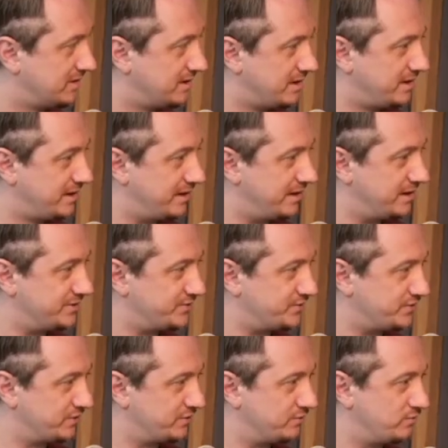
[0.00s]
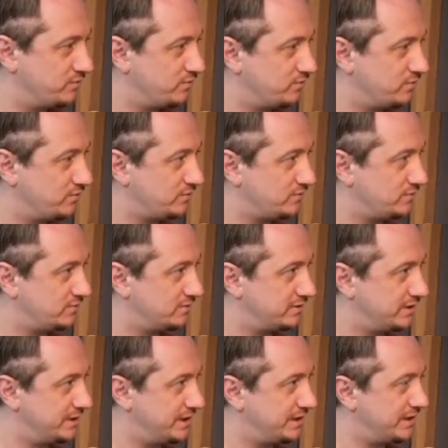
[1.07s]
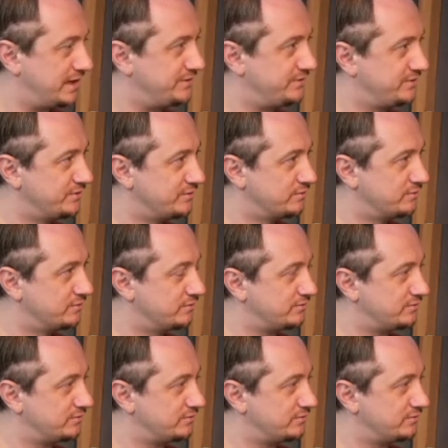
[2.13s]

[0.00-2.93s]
And so, and I knew